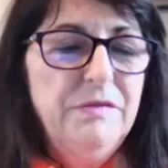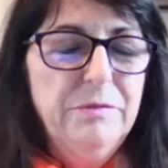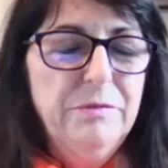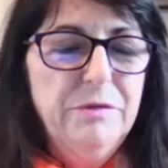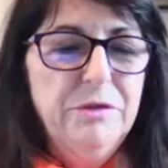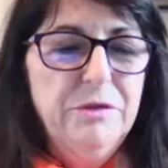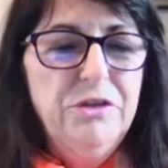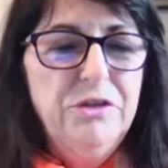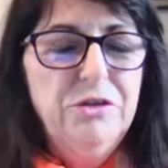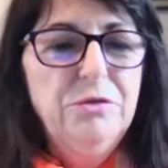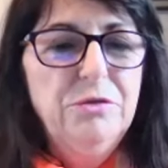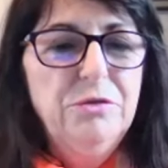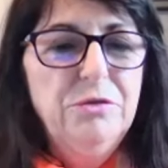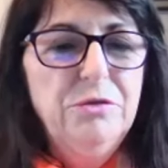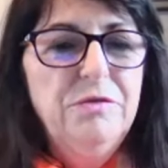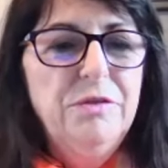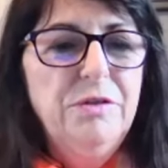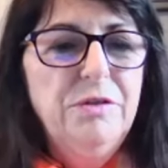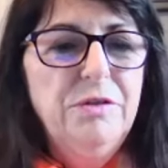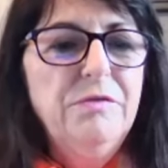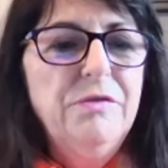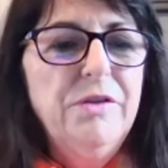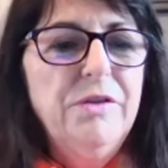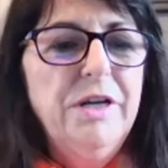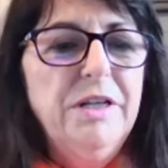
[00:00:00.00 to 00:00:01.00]
very much, Joan,
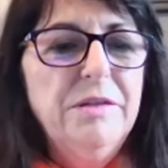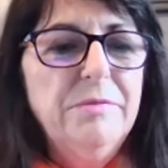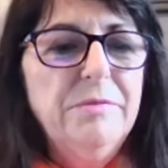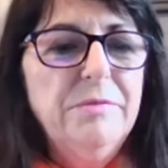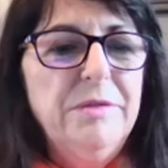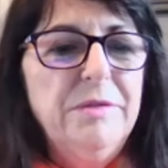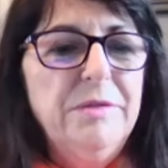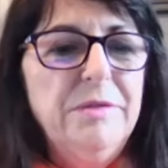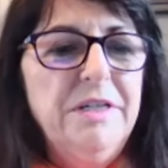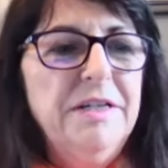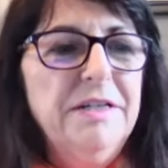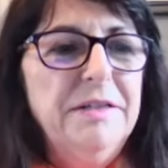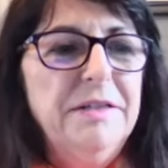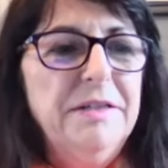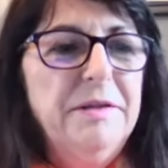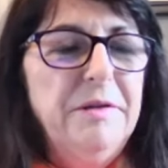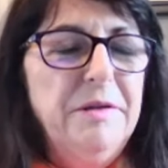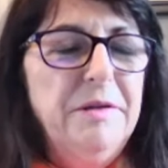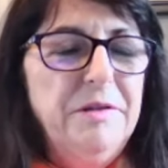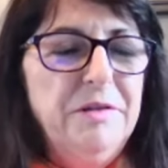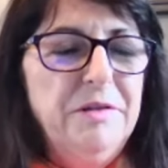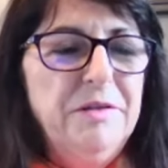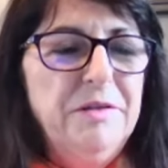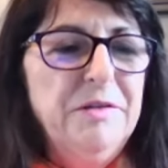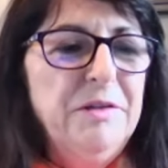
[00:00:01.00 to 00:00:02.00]
for inviting me.
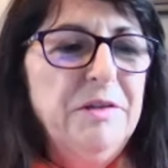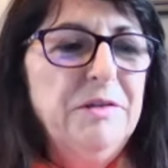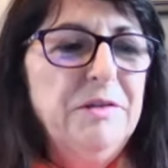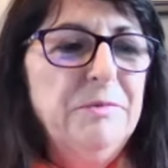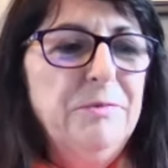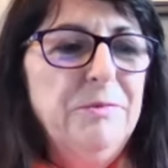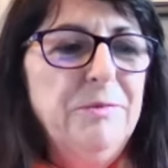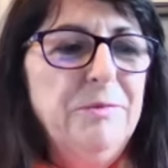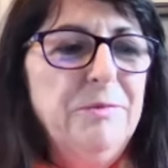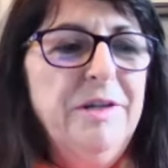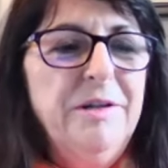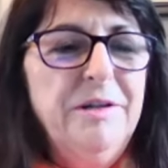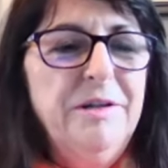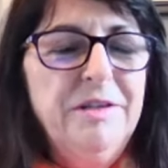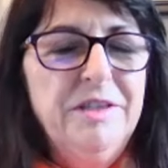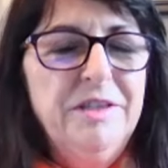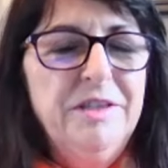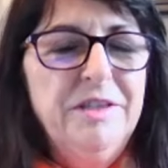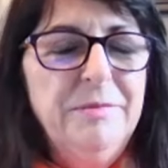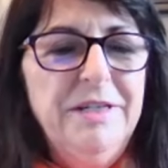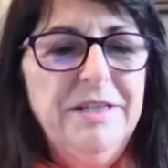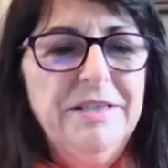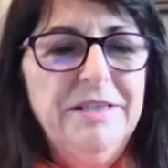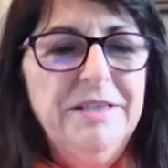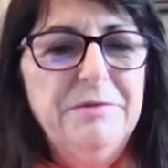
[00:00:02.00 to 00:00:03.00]
It's
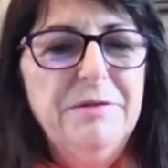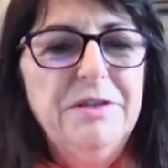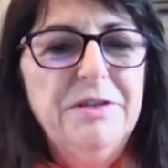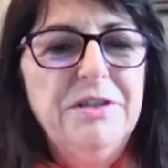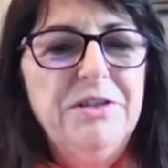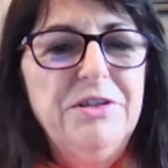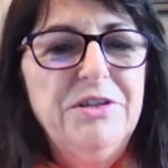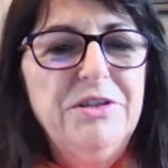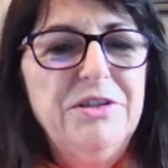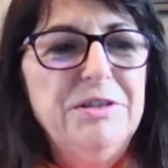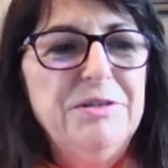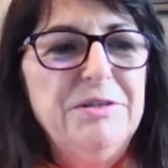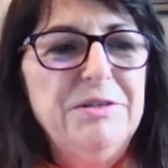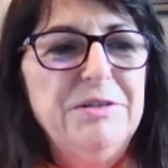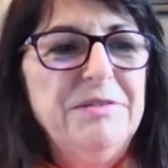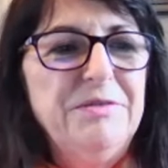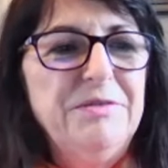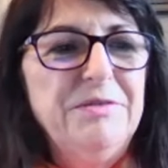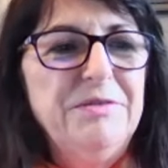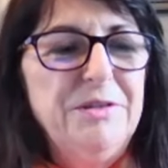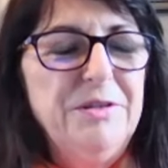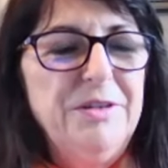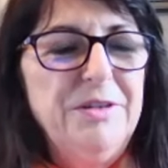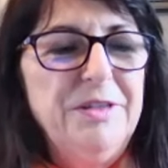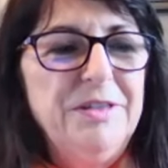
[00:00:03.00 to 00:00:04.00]
amazing what you're doing
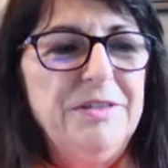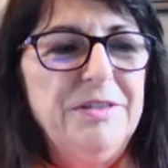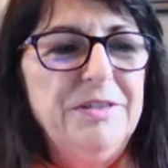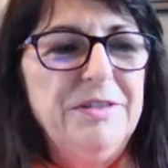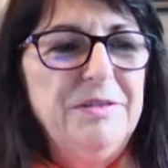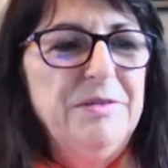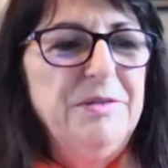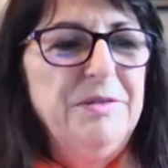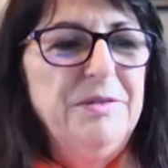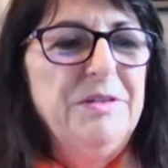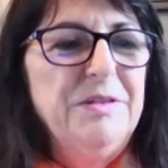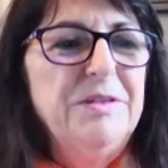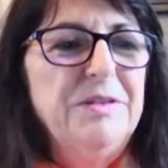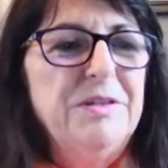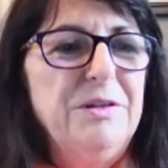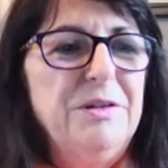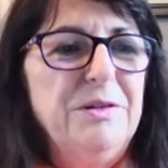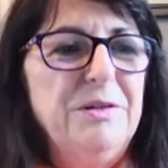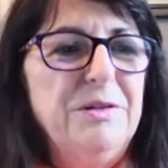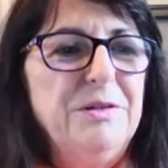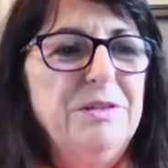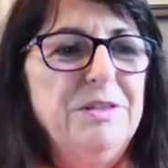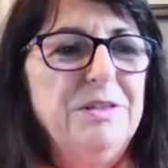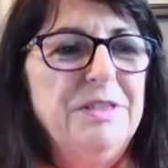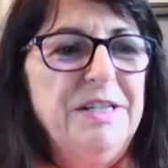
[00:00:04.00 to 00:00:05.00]
for this
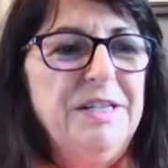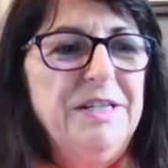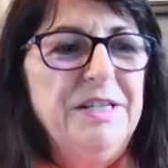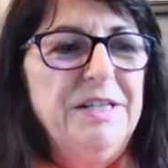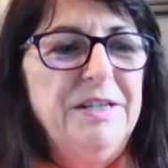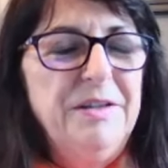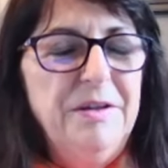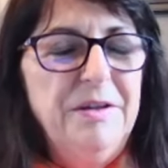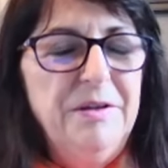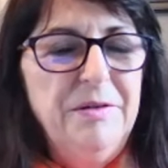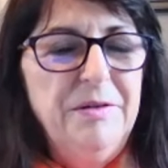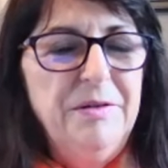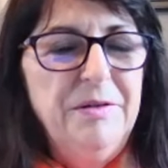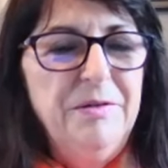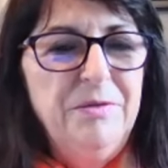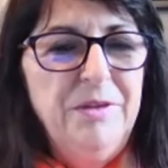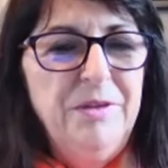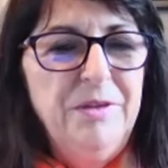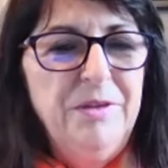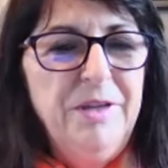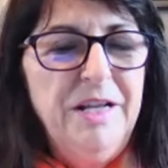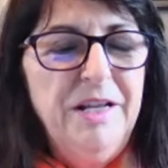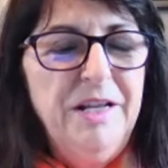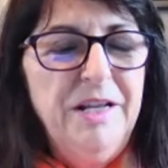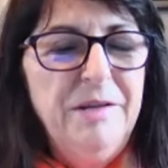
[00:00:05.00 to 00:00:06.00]
cause of
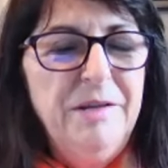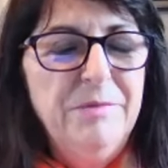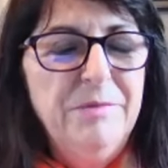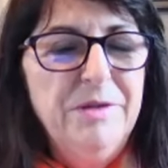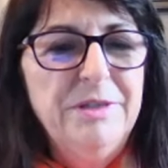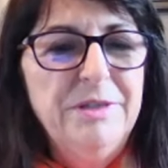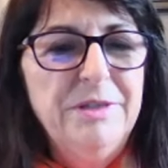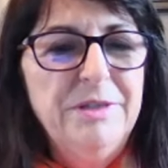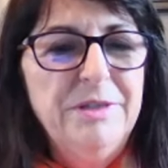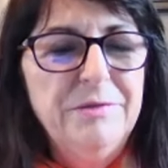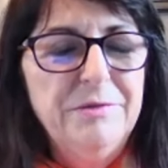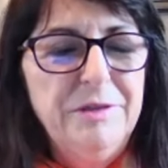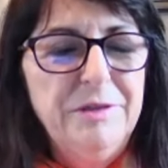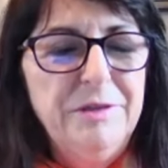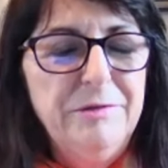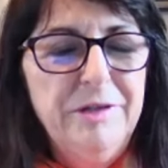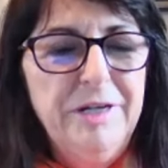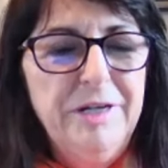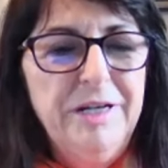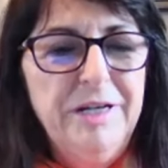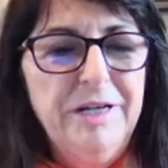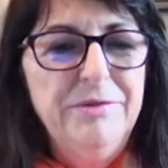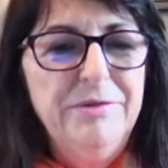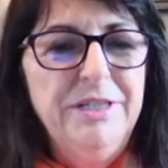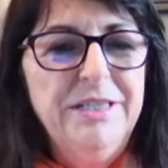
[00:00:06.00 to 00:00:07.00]
the Henley Mermaids. We
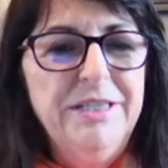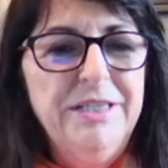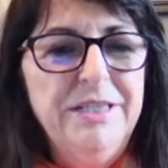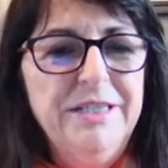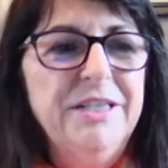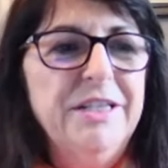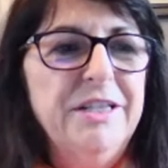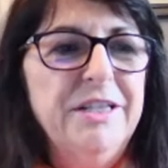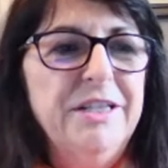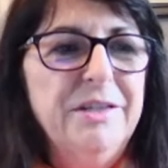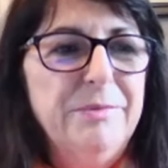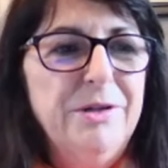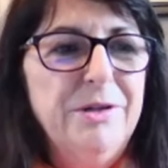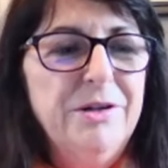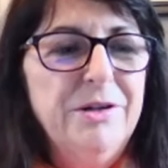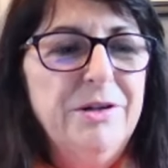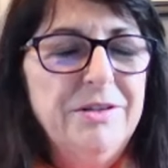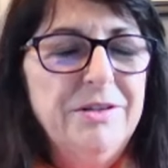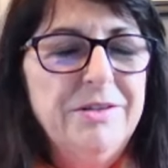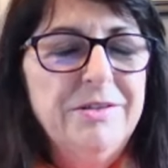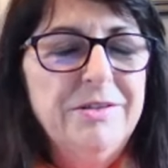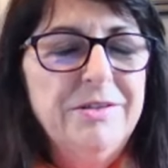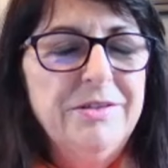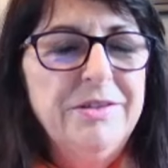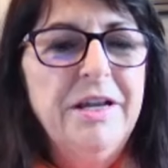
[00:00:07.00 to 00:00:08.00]
really appreciate it in the
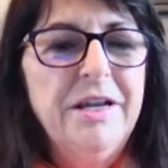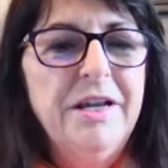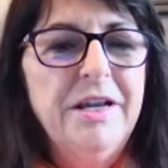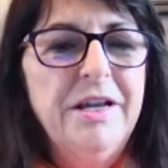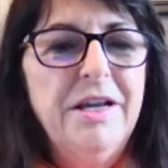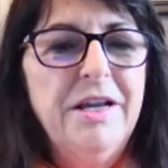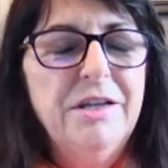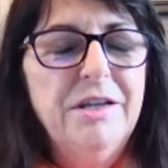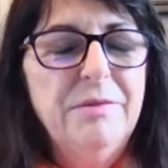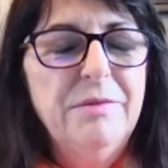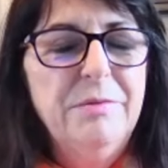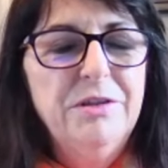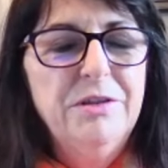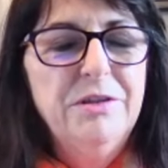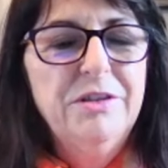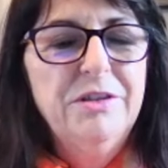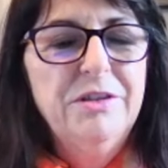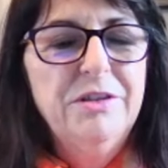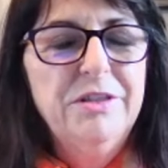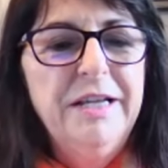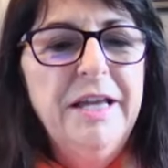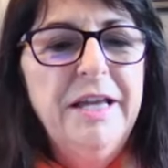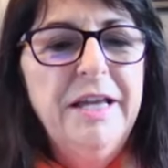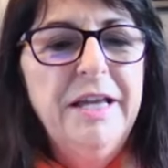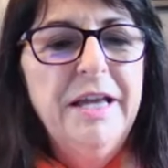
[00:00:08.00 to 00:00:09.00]
Parkinson's
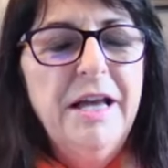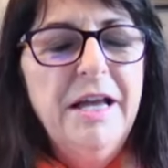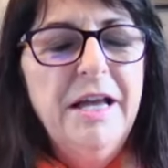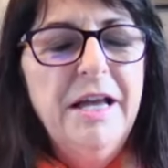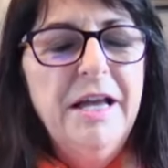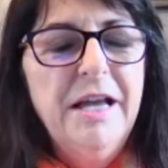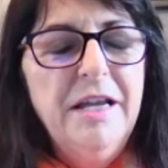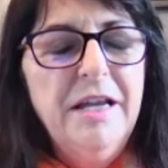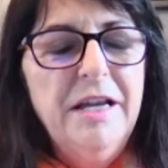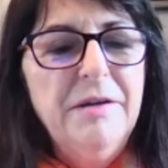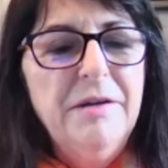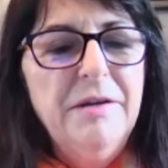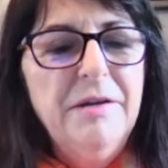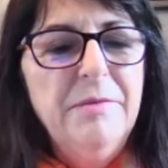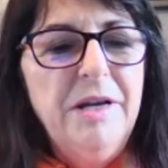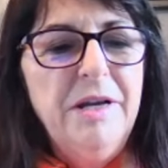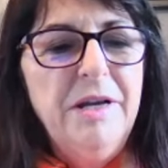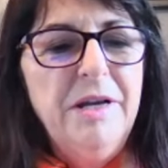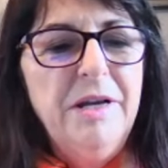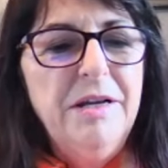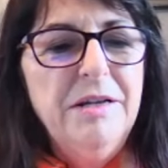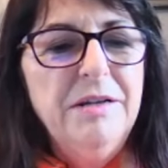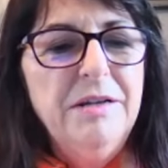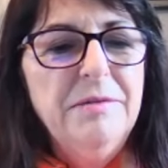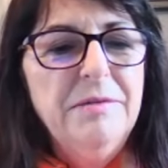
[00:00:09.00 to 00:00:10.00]
community. Yeah,
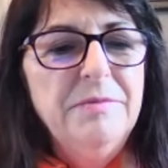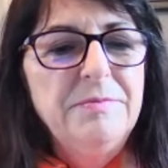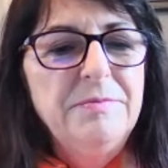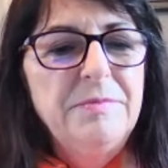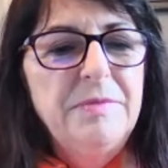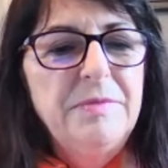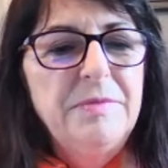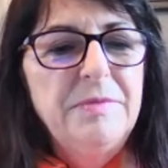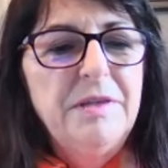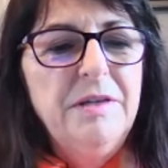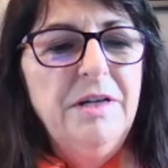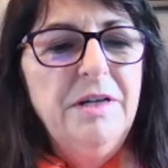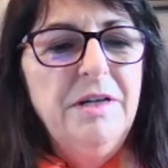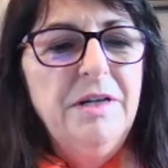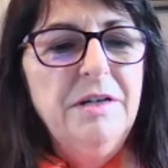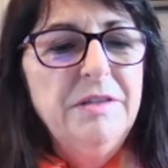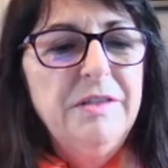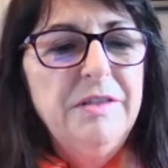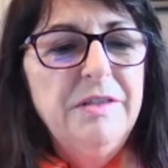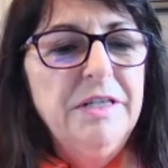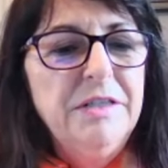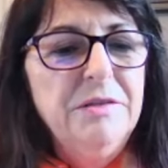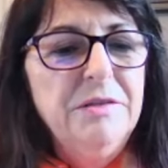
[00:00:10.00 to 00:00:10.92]
I was